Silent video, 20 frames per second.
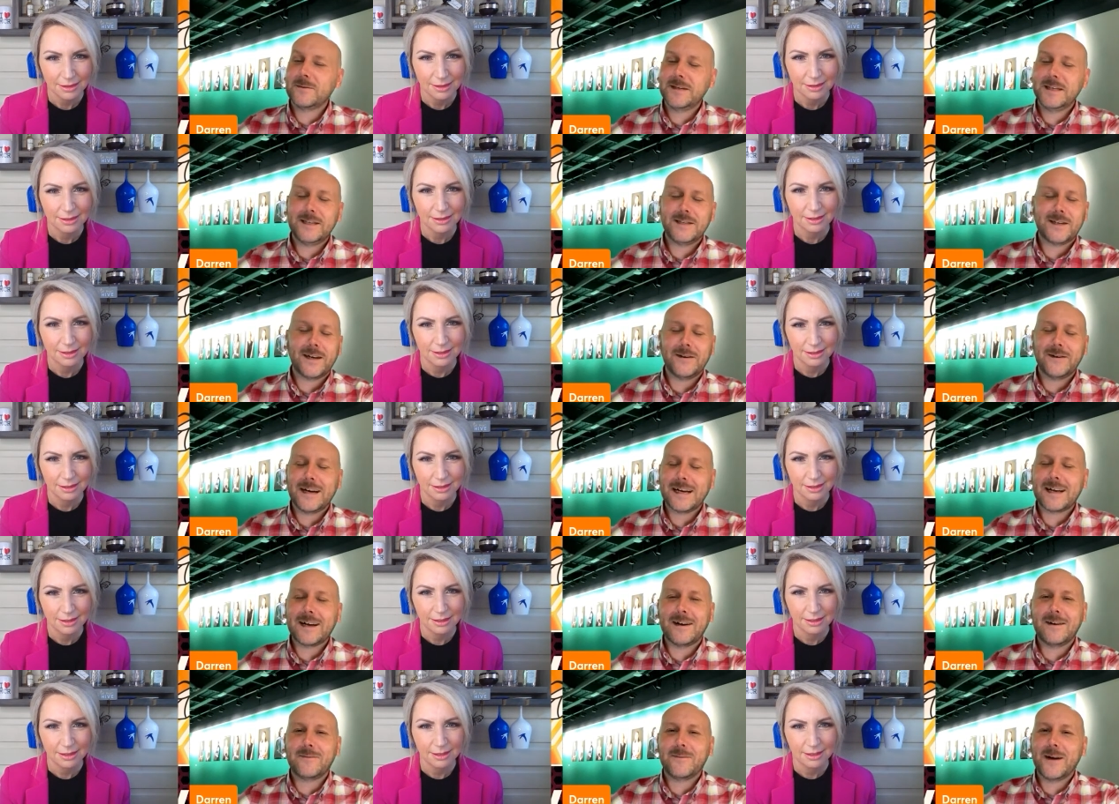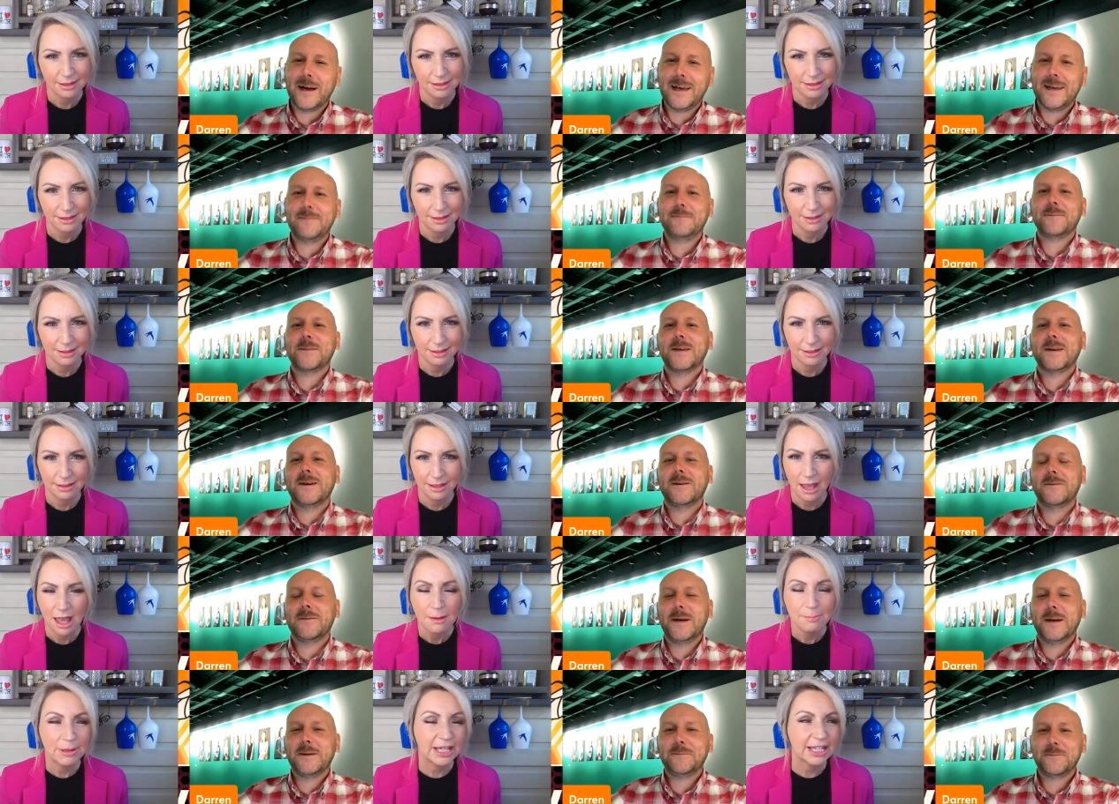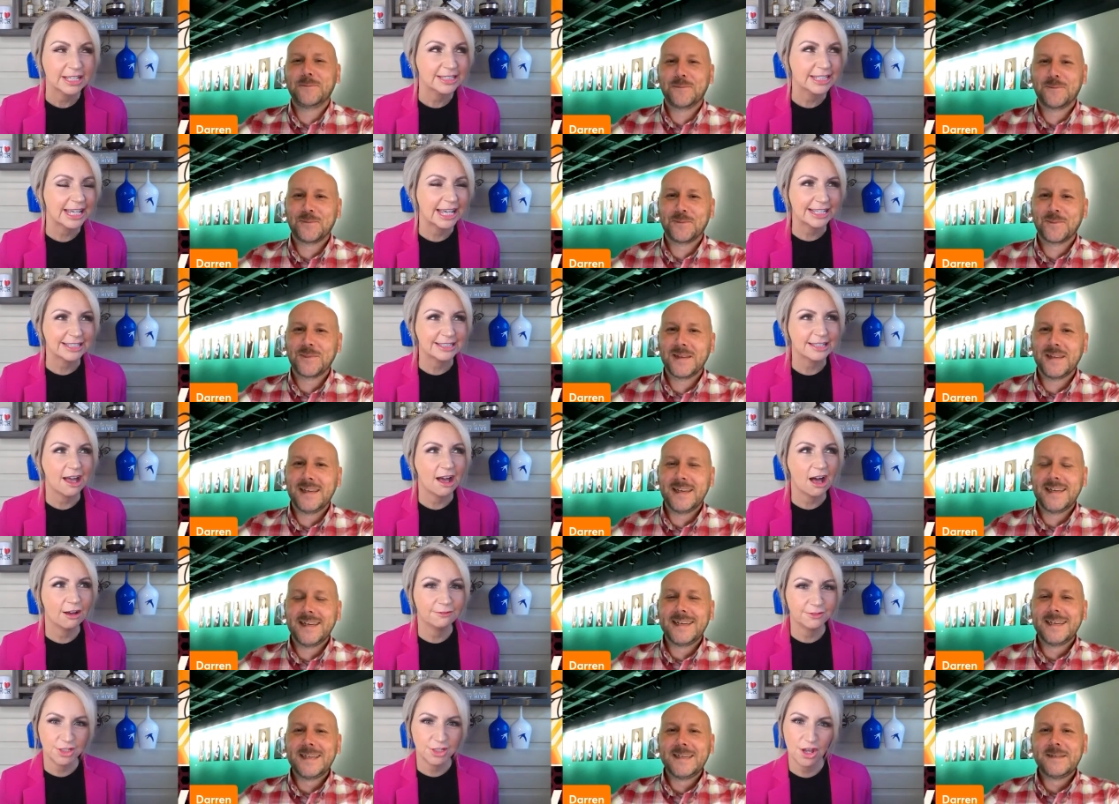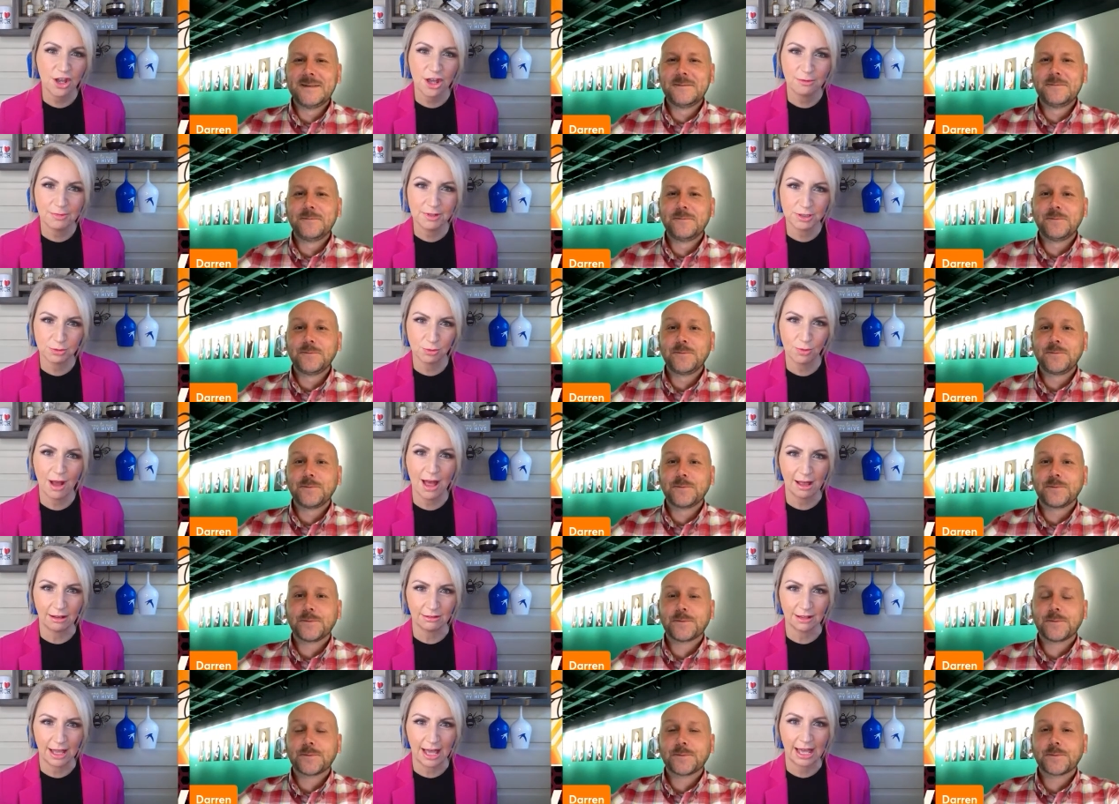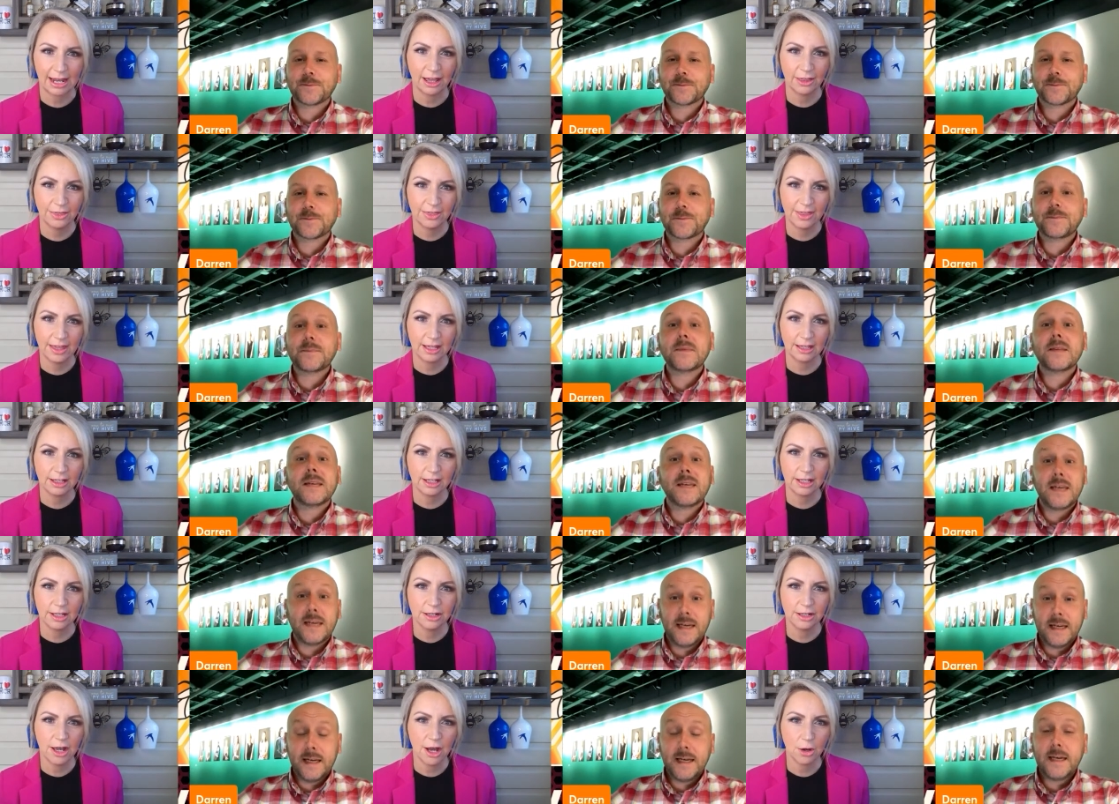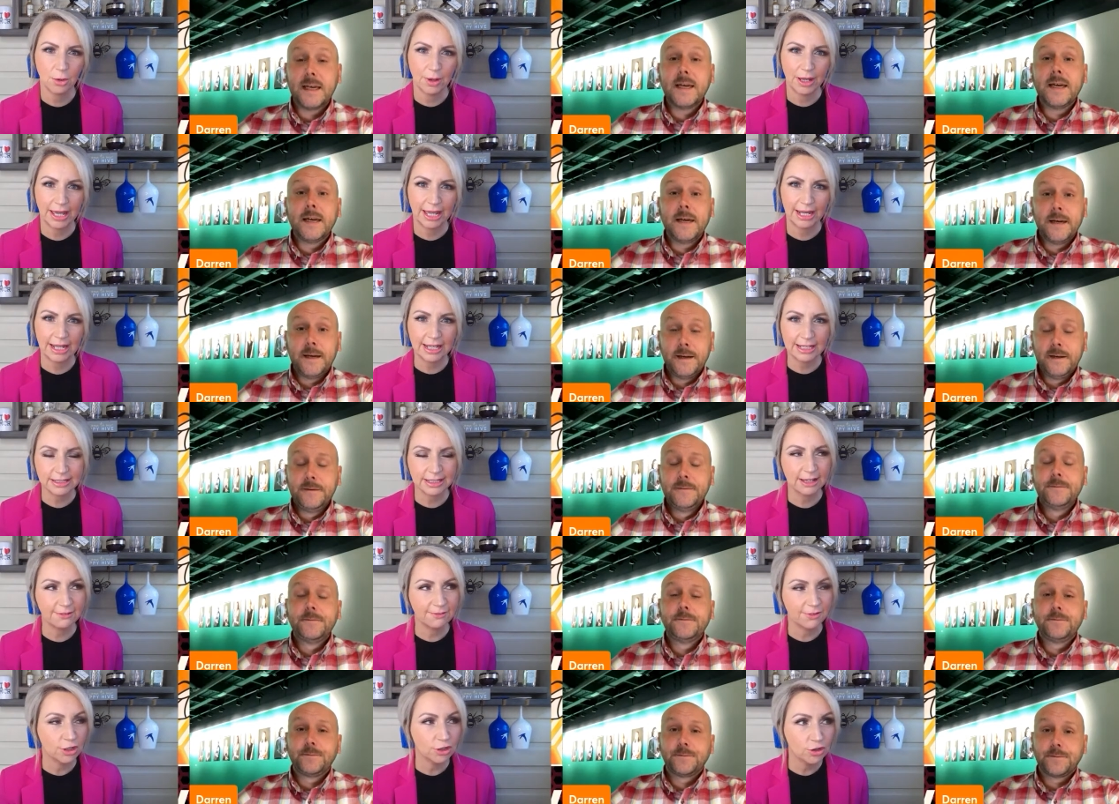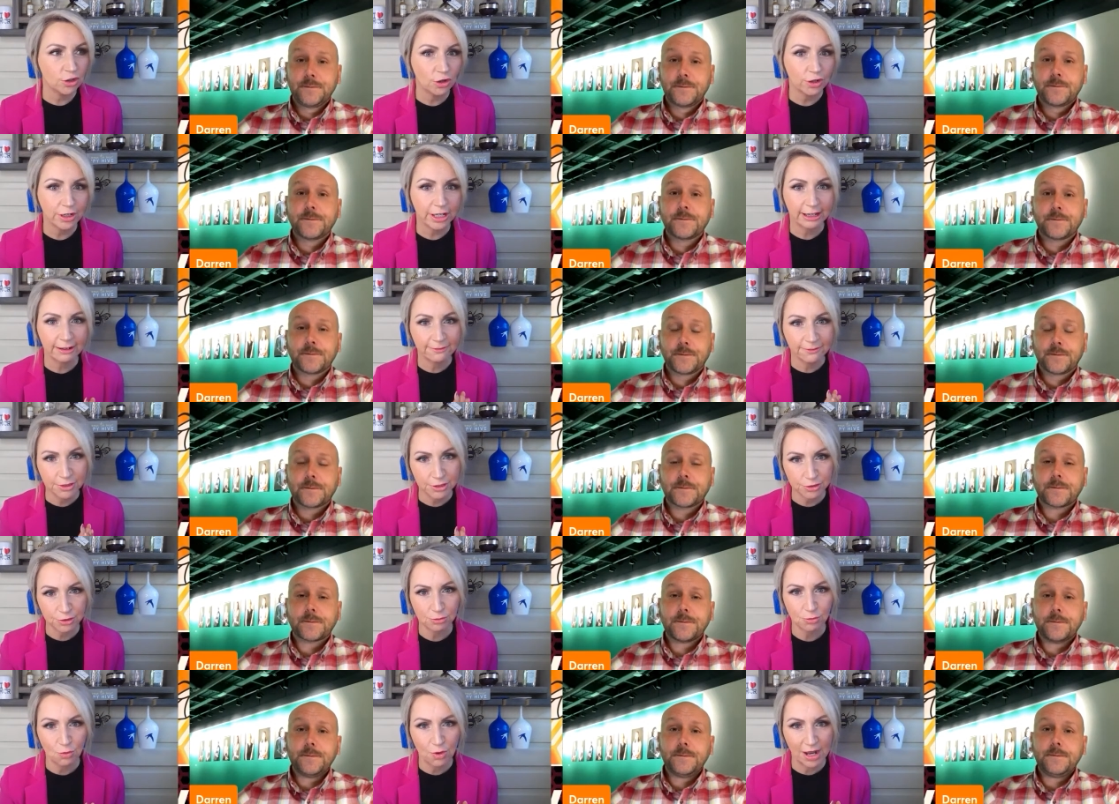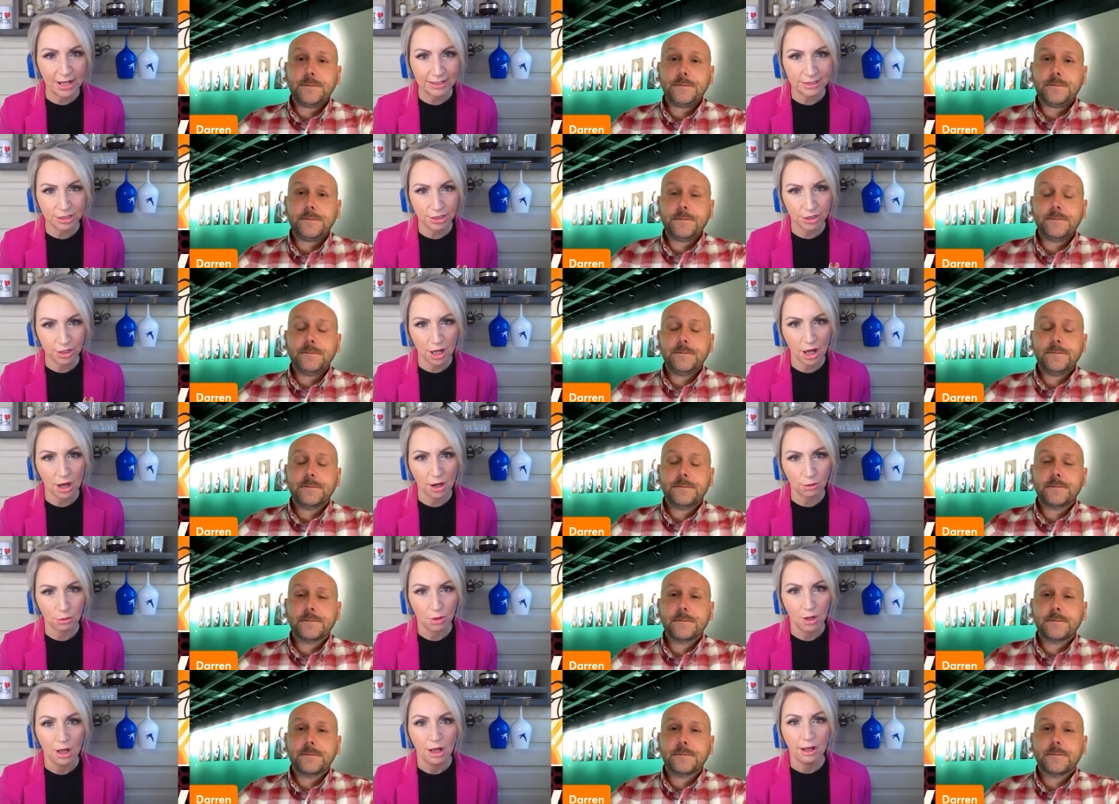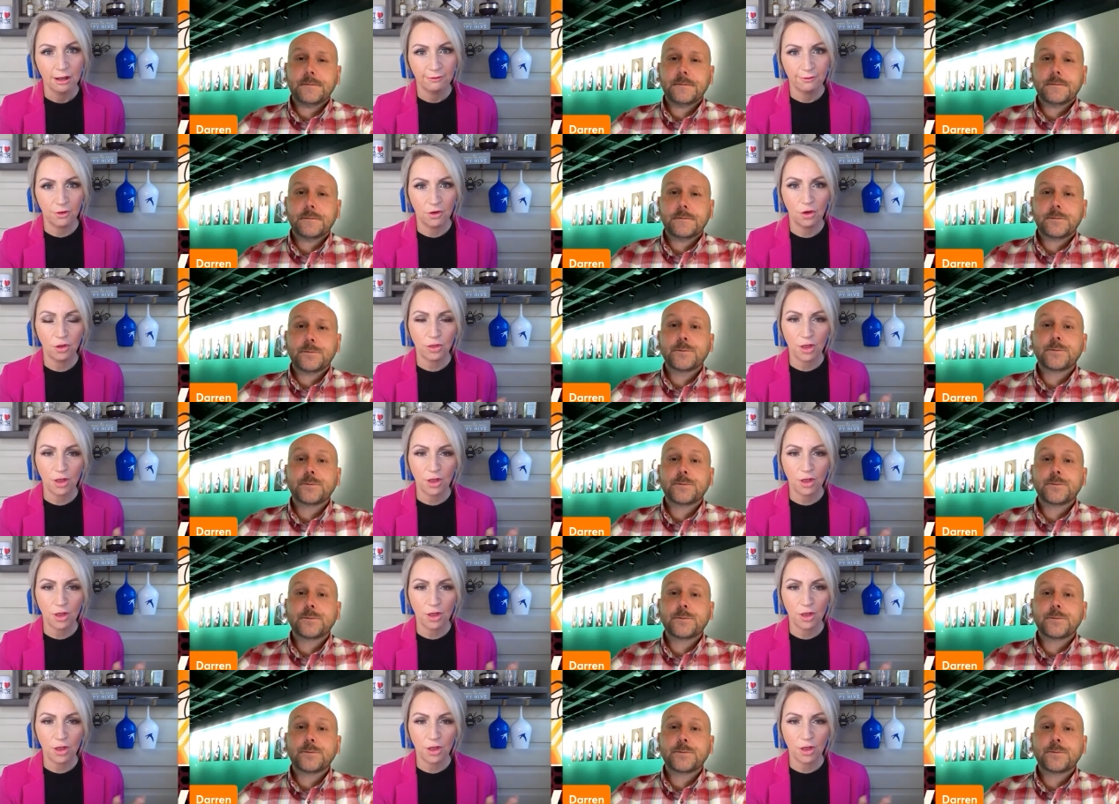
Speaker 1: sweet show. I can't wait, can't wait.
Speaker 2: Because it is half term as well, and I think, you know, it is, if you're looking for somewhere to go for